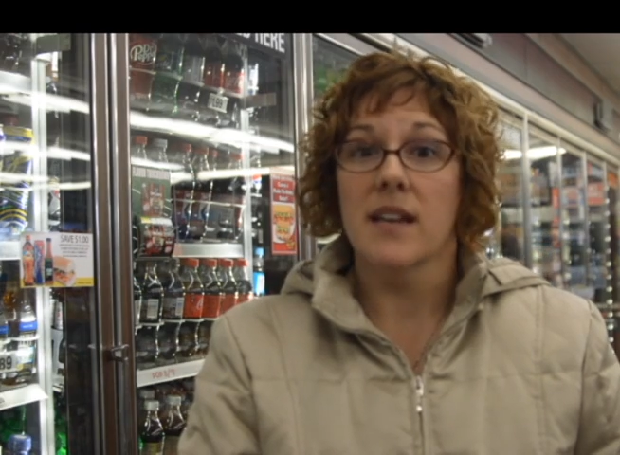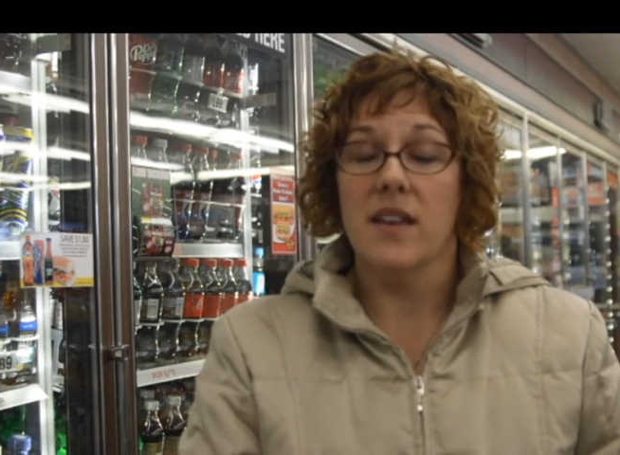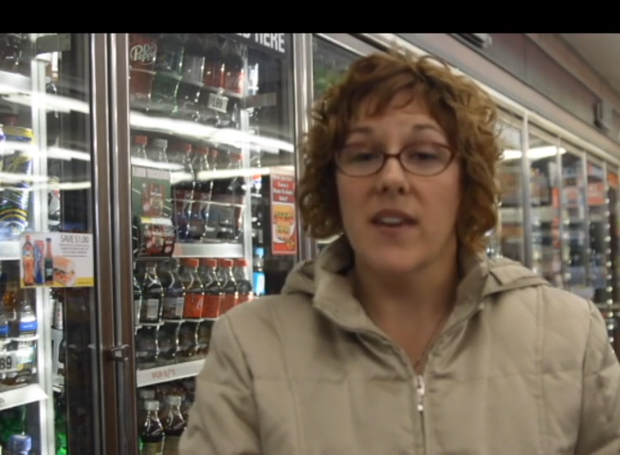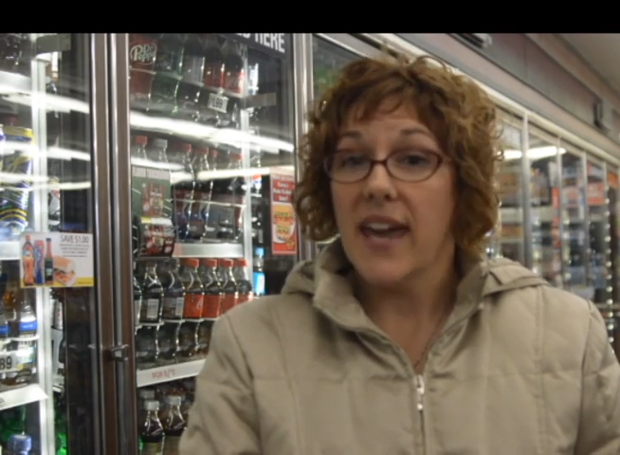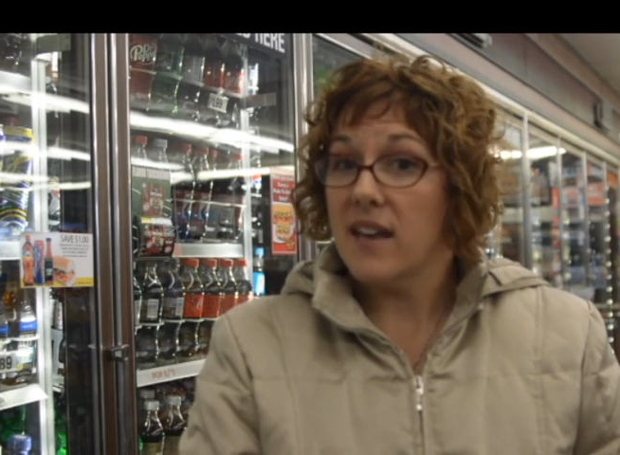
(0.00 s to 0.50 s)

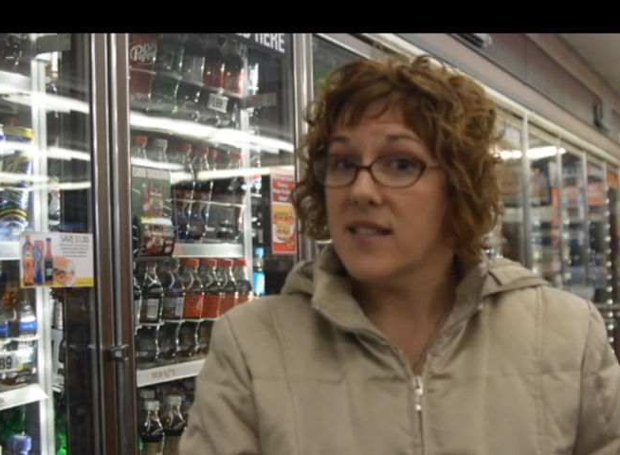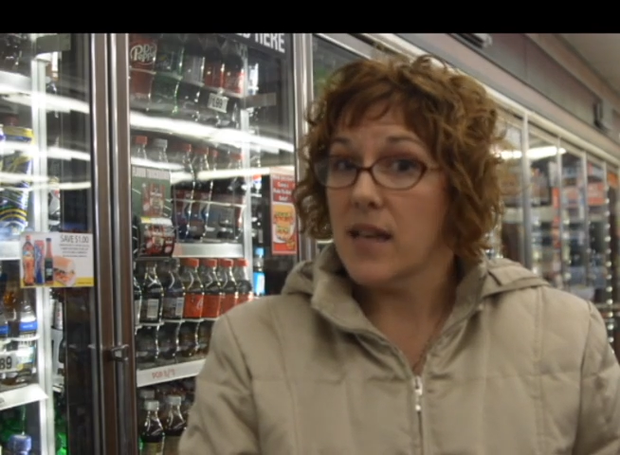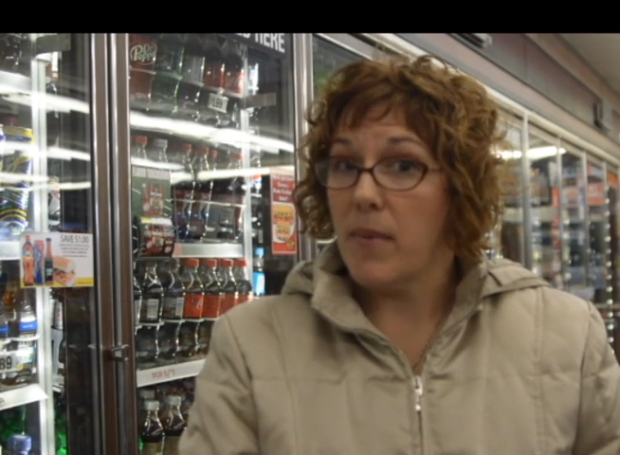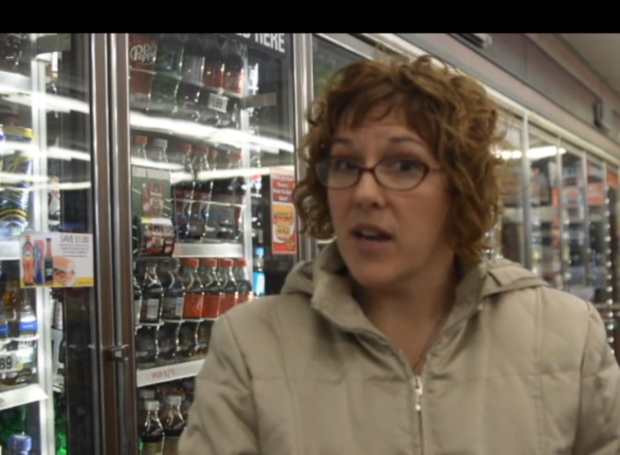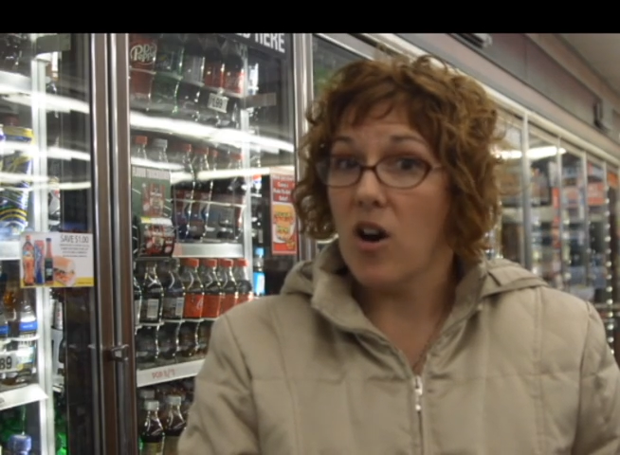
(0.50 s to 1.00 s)
in the case
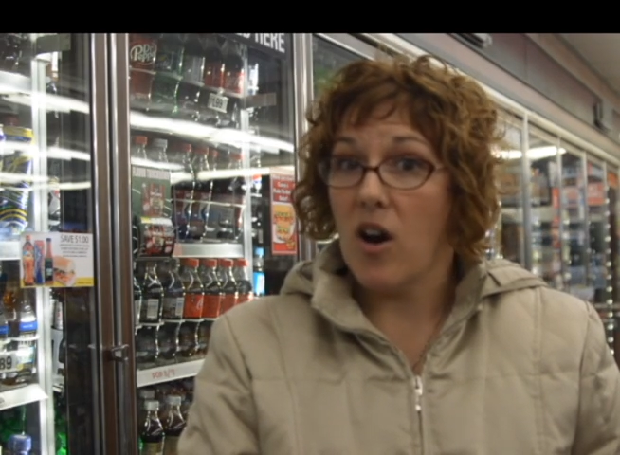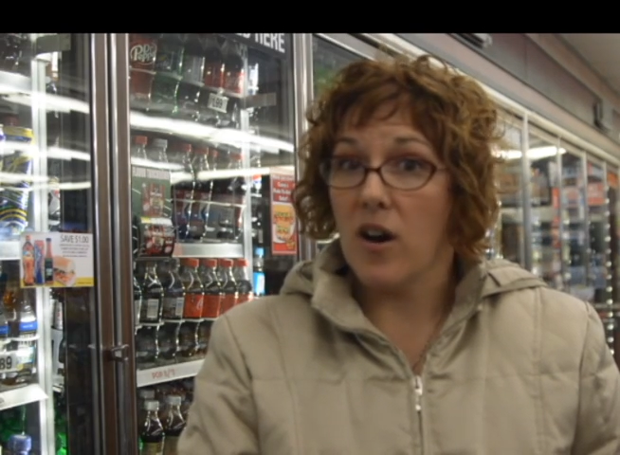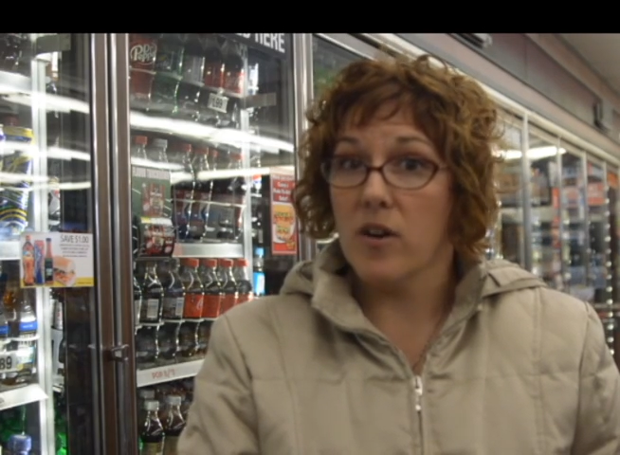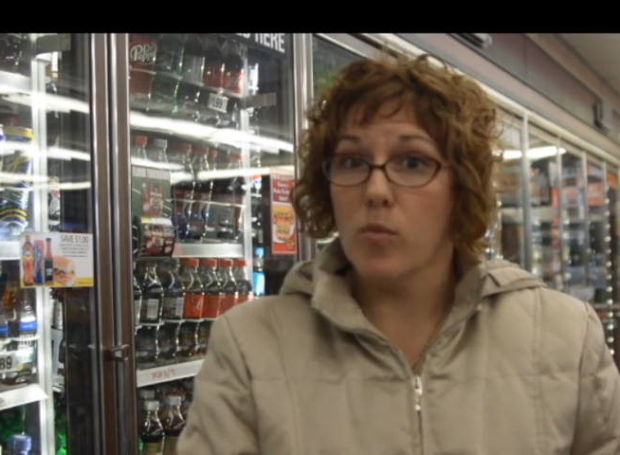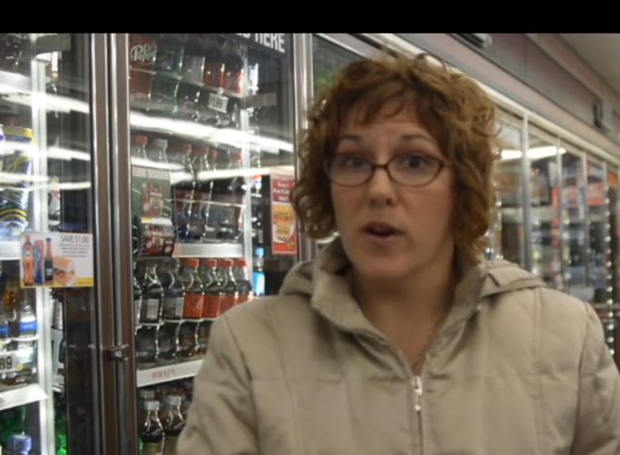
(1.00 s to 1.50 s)
that my
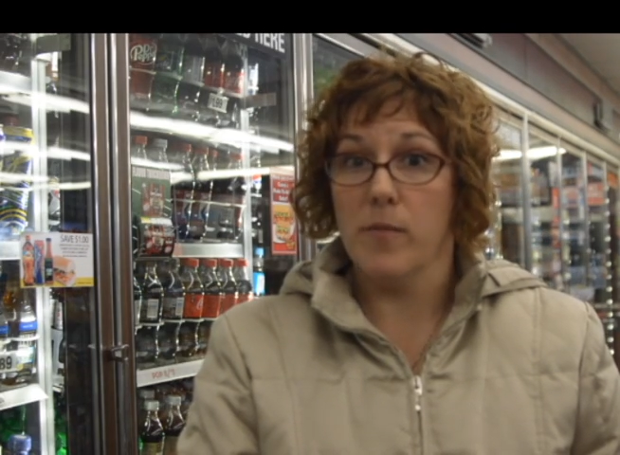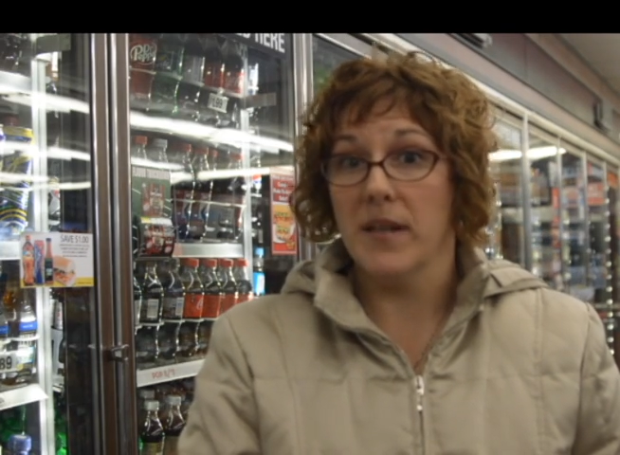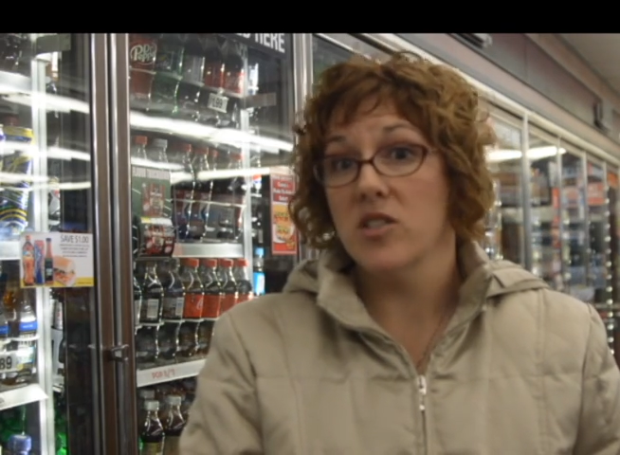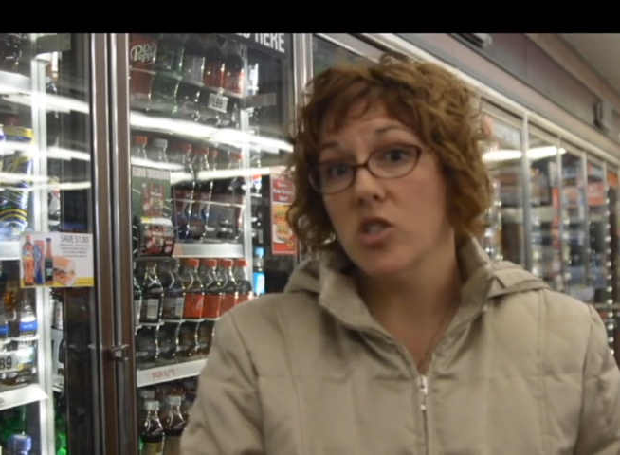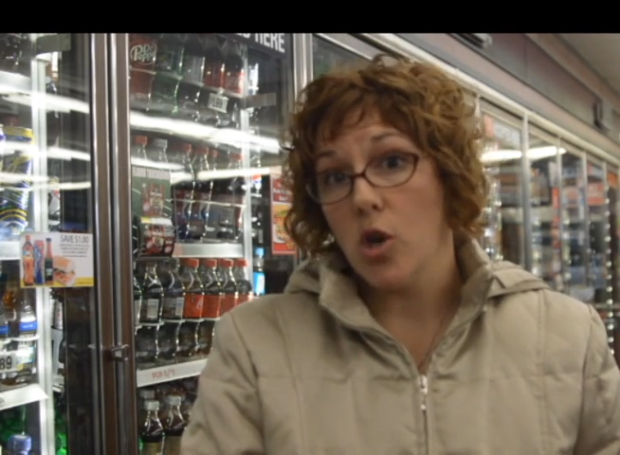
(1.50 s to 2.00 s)
card would have
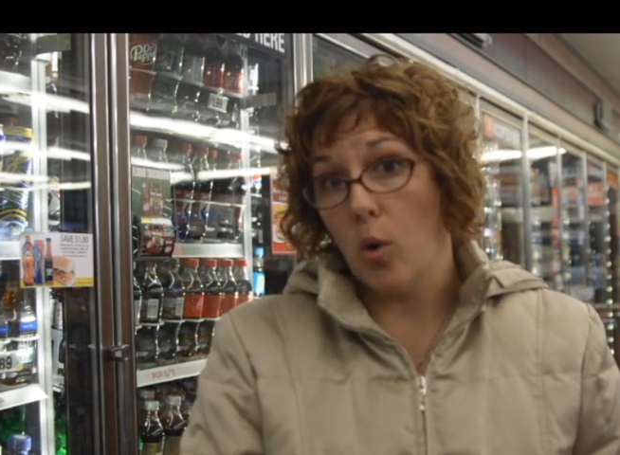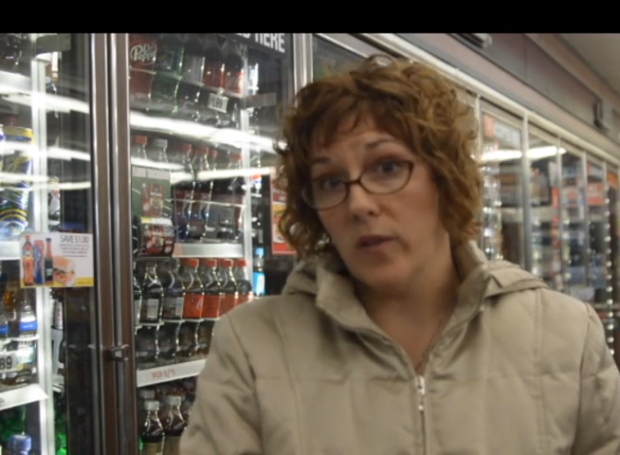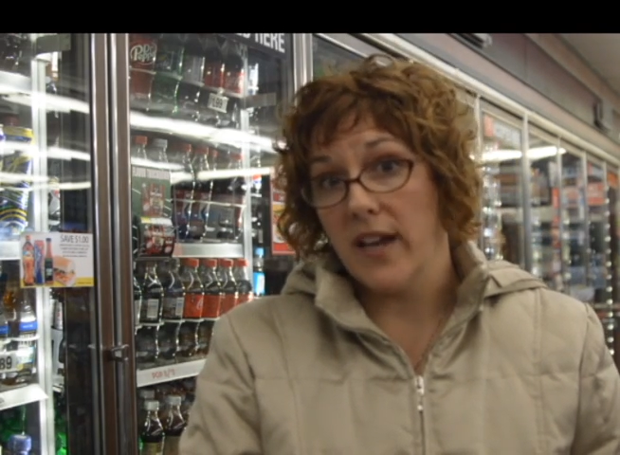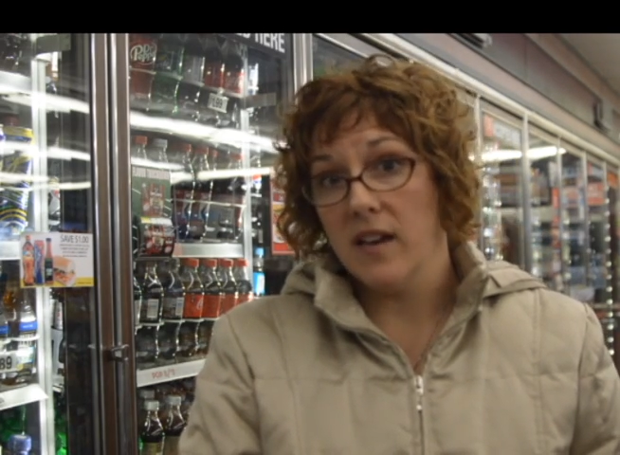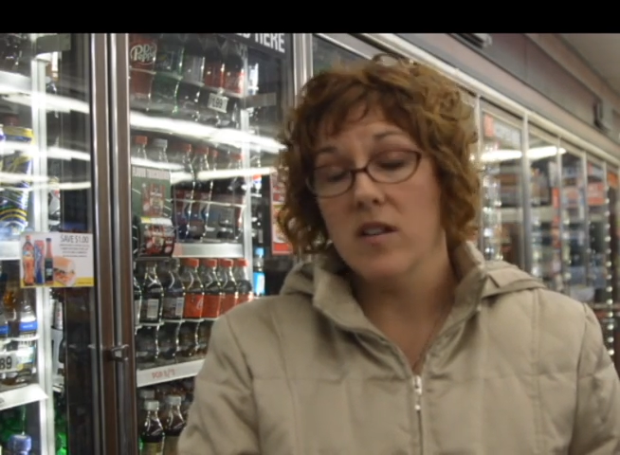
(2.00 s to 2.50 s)
been
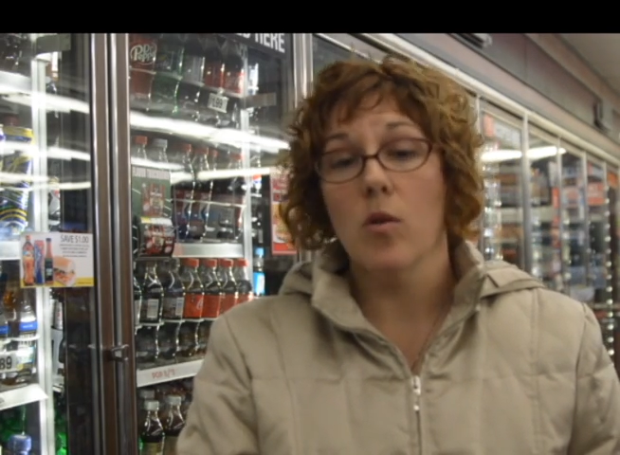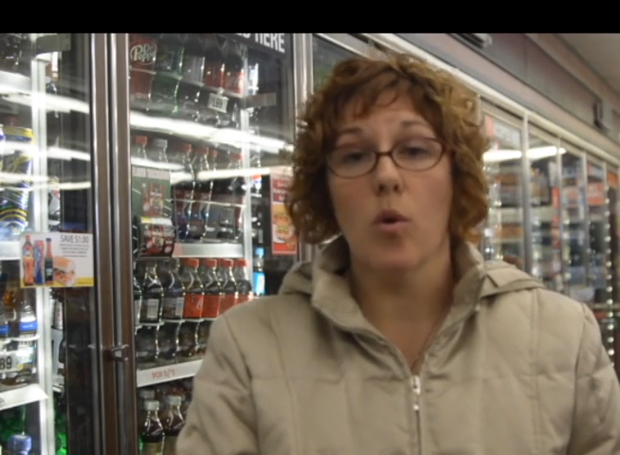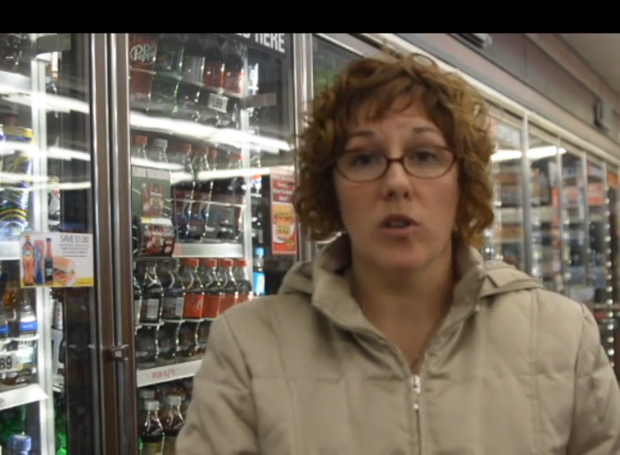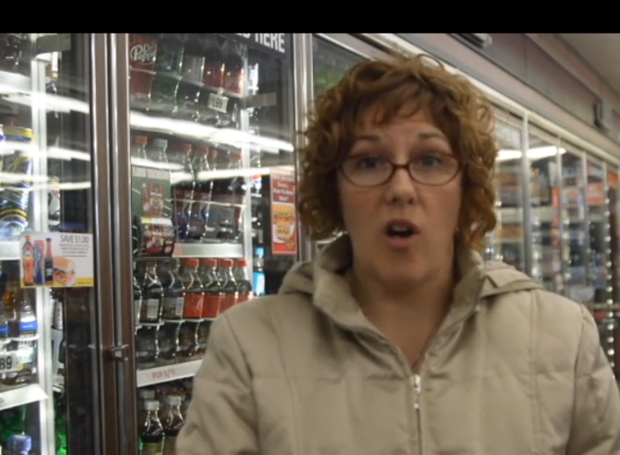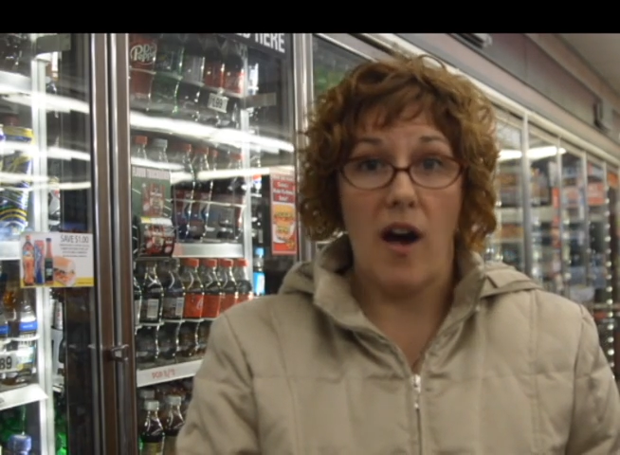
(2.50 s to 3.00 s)
stolen
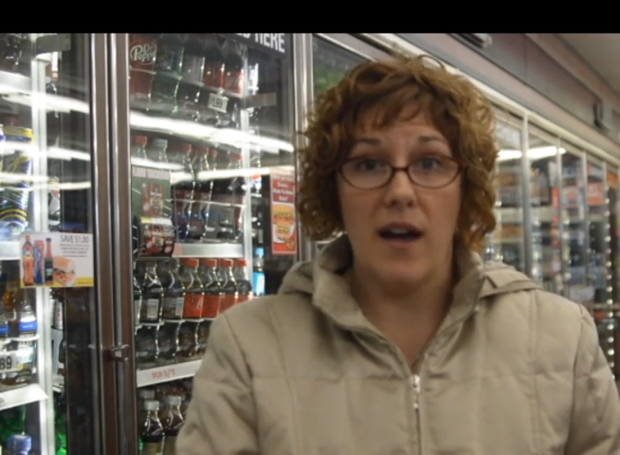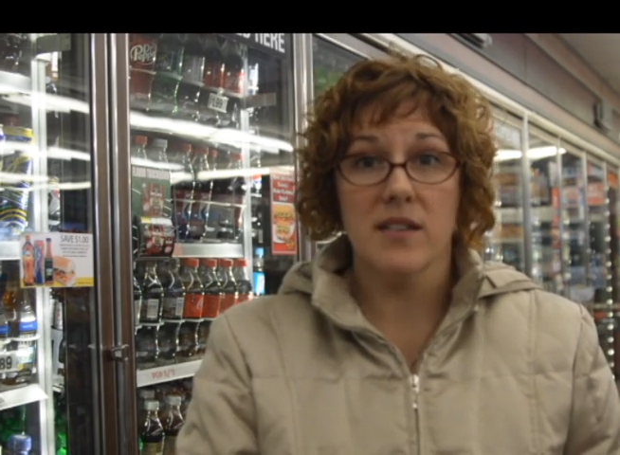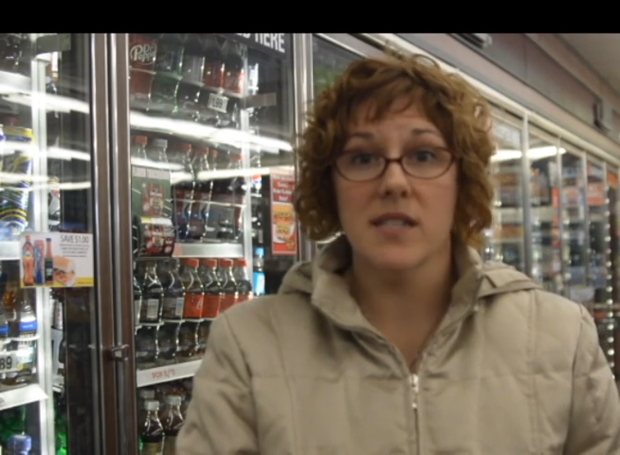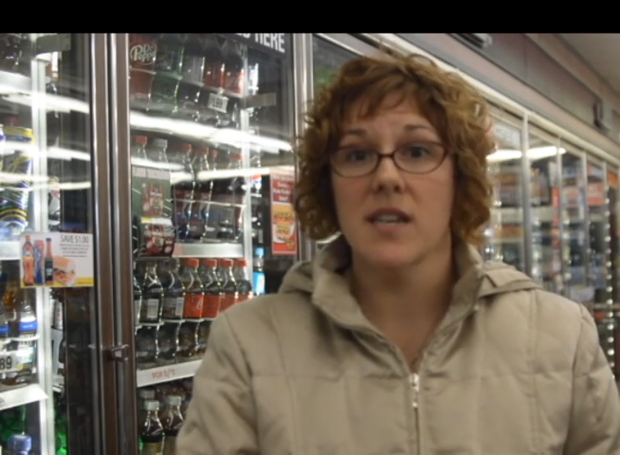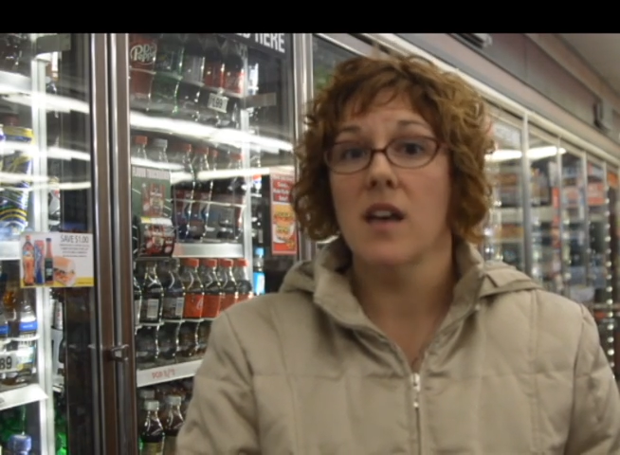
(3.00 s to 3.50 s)
or
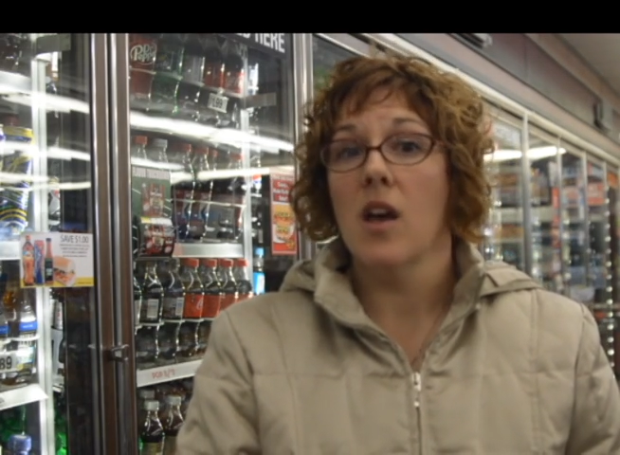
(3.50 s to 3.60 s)
lost,